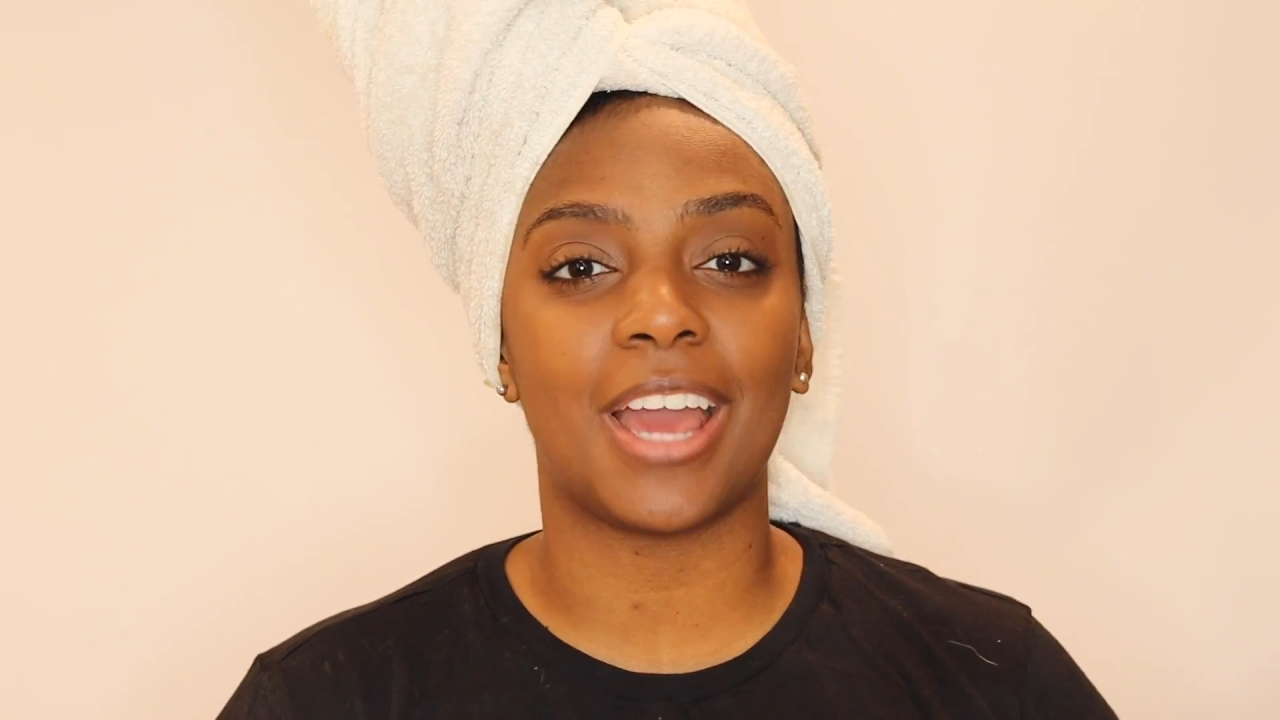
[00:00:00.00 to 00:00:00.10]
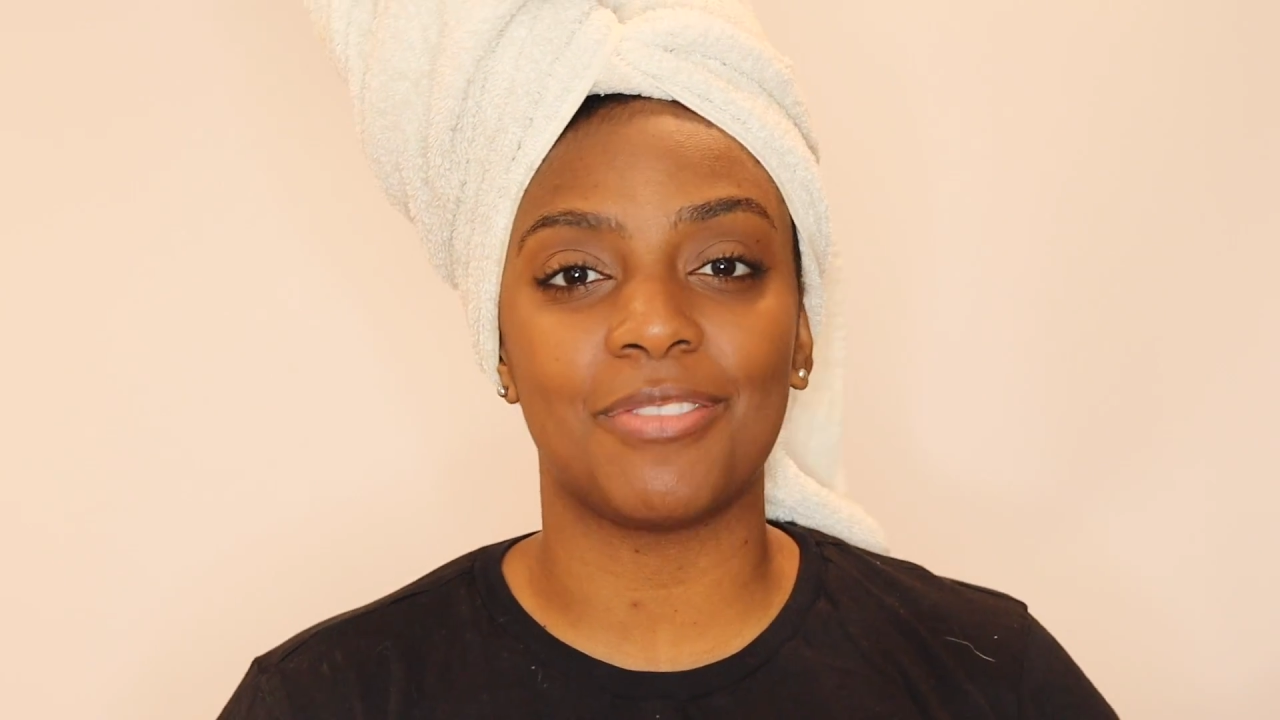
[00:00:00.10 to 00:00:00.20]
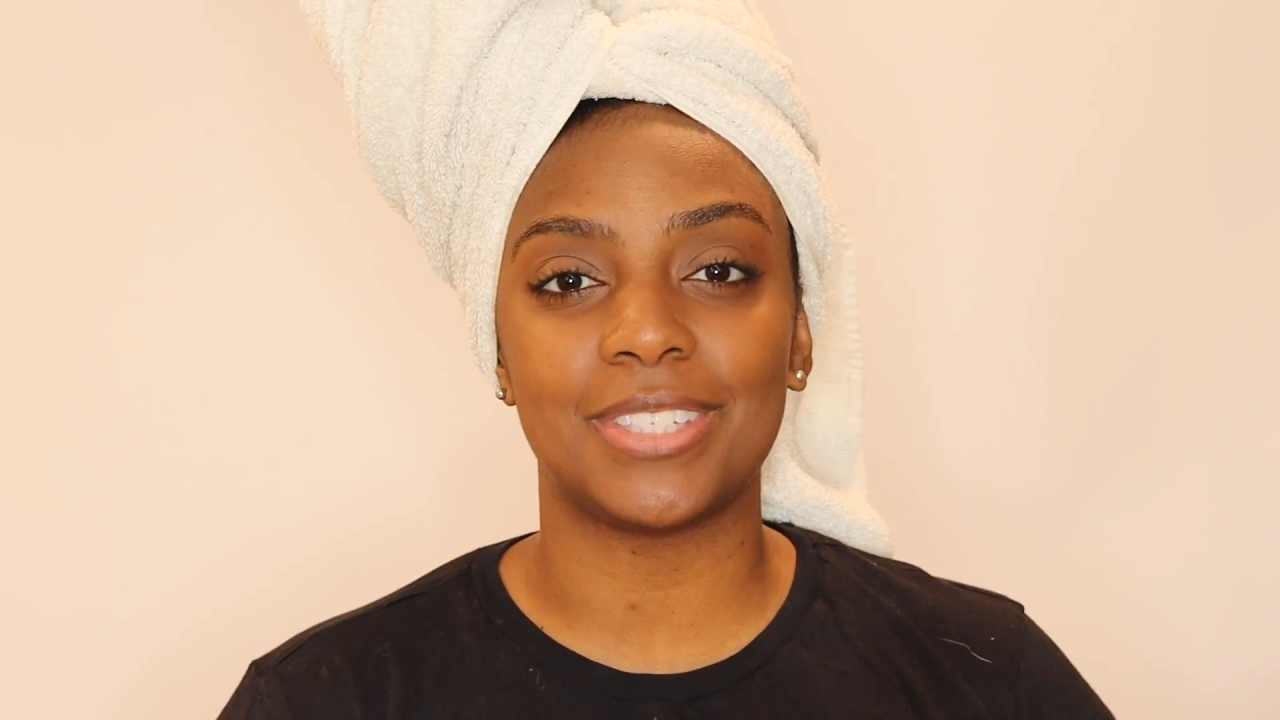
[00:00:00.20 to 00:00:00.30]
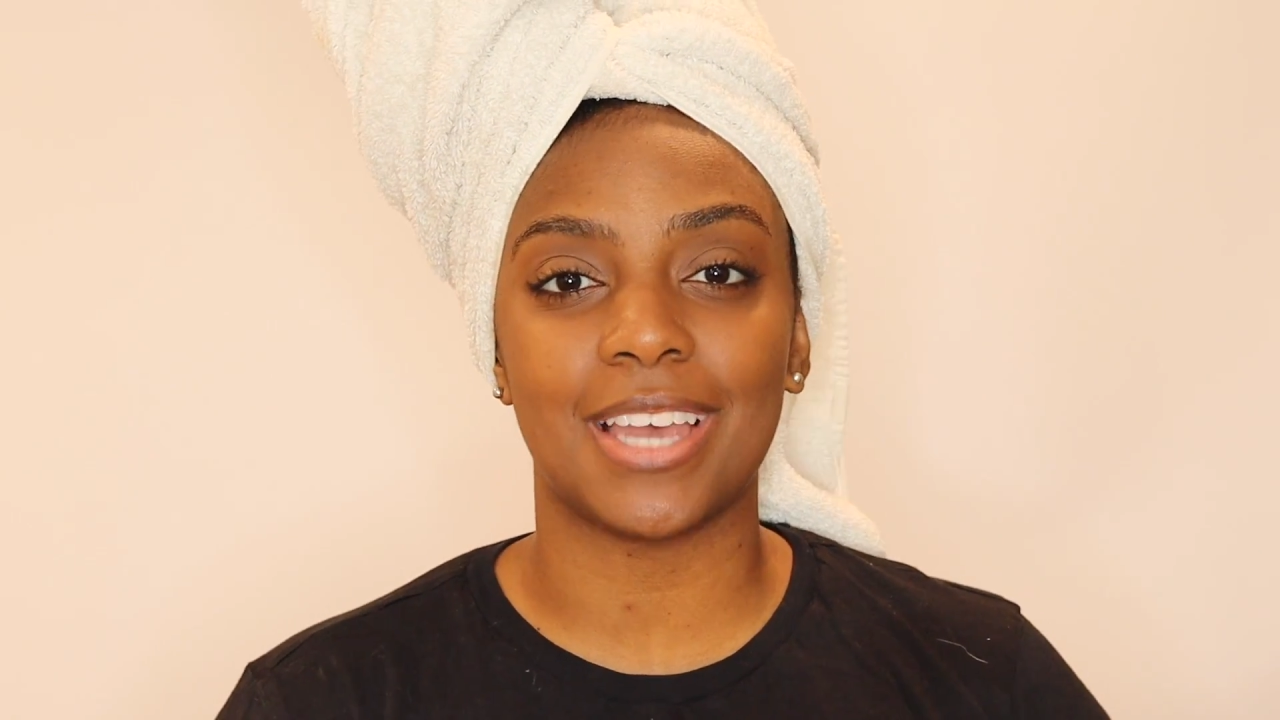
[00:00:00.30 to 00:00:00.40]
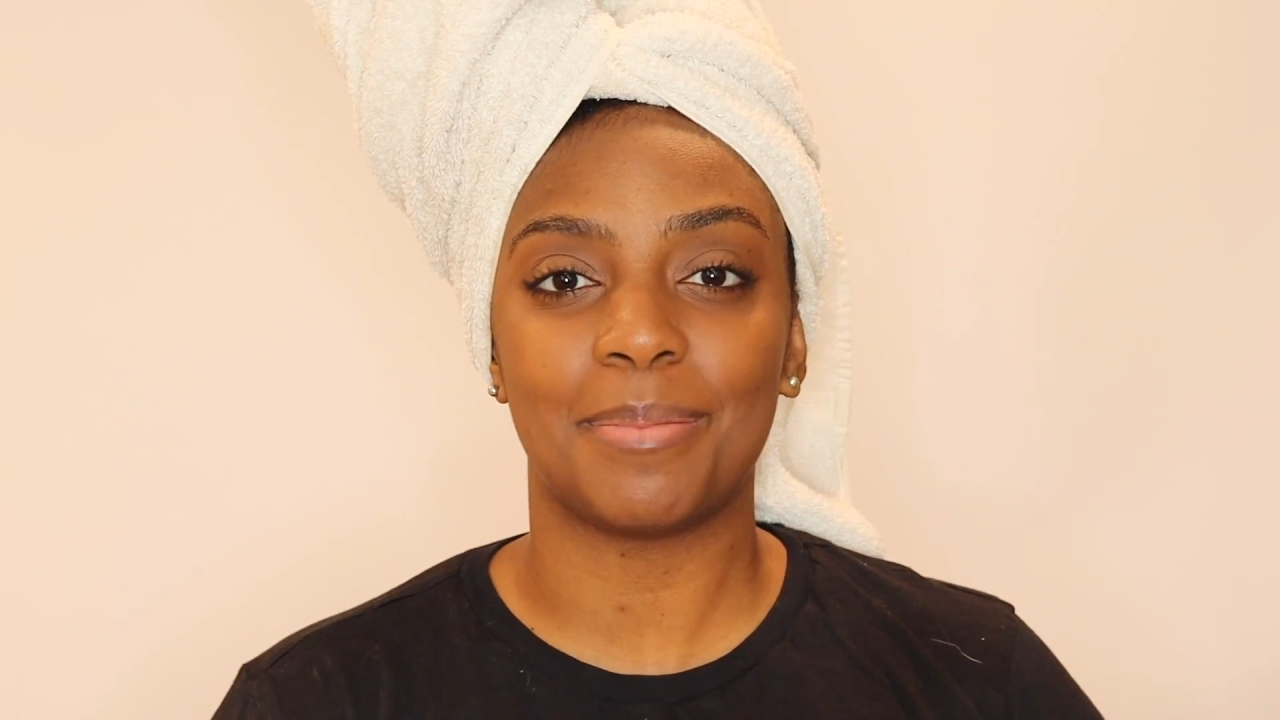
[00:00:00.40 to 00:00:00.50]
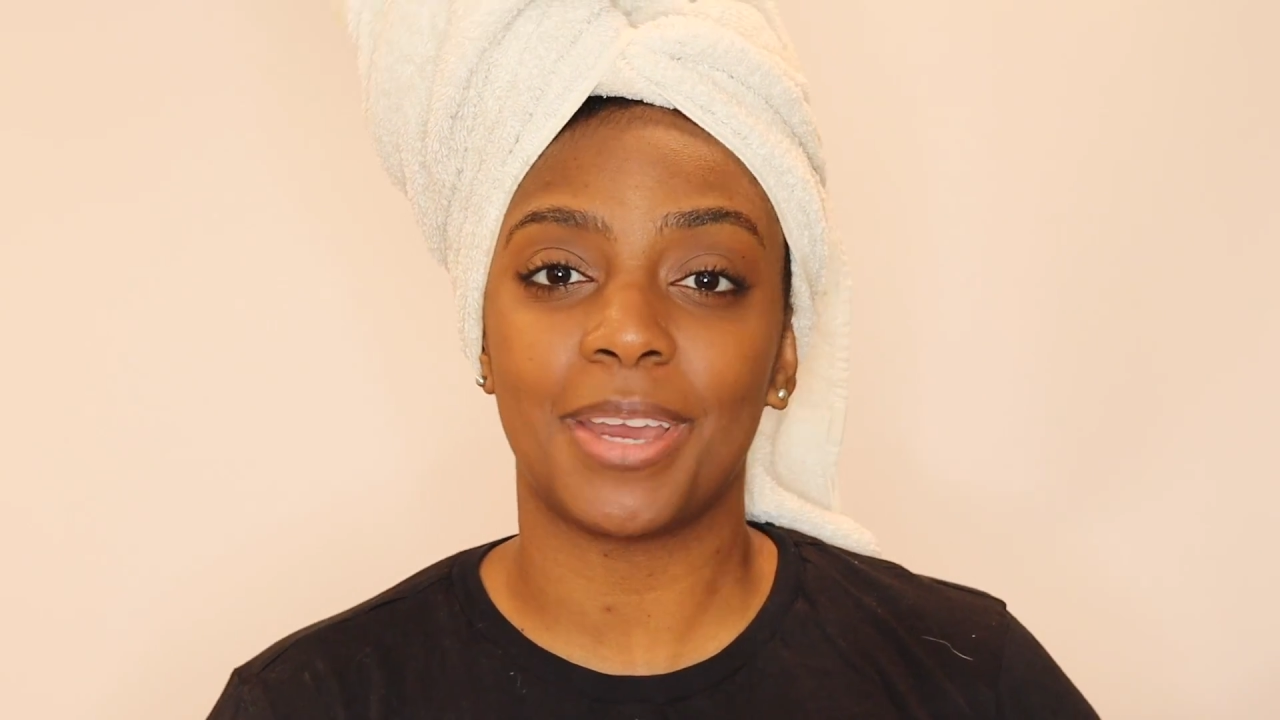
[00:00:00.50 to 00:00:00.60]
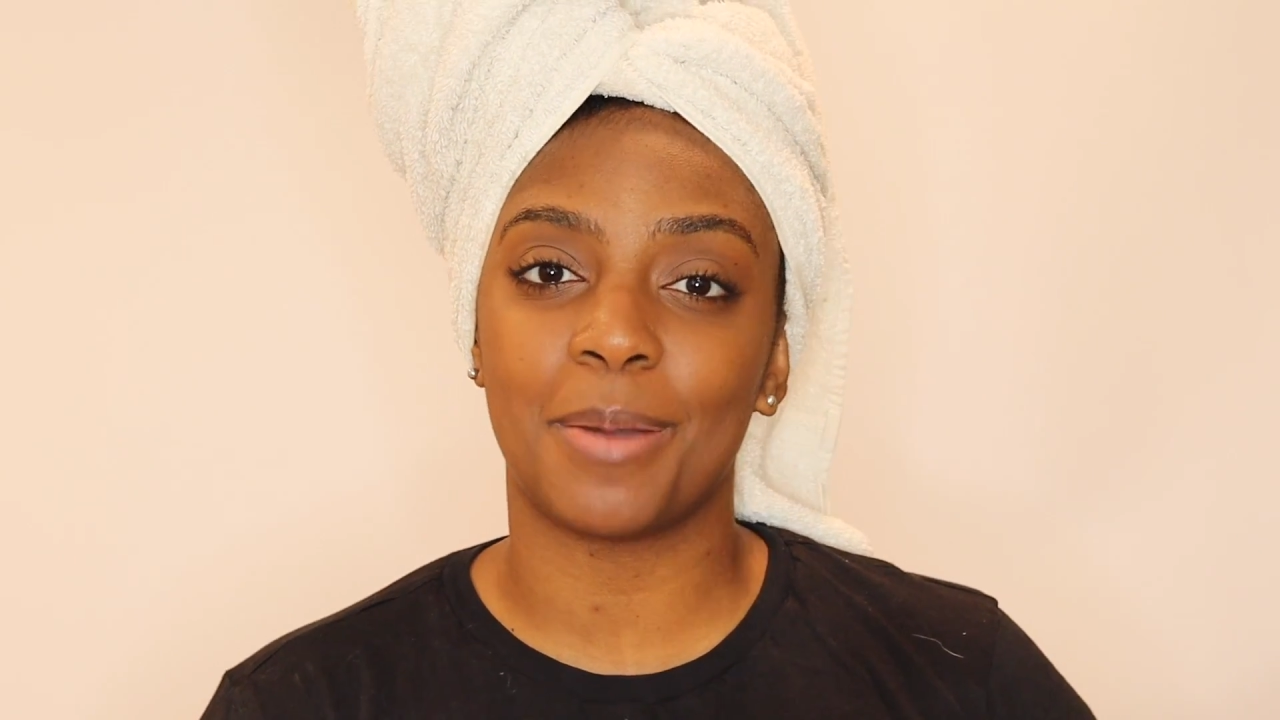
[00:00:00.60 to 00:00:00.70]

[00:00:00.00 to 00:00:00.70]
every time I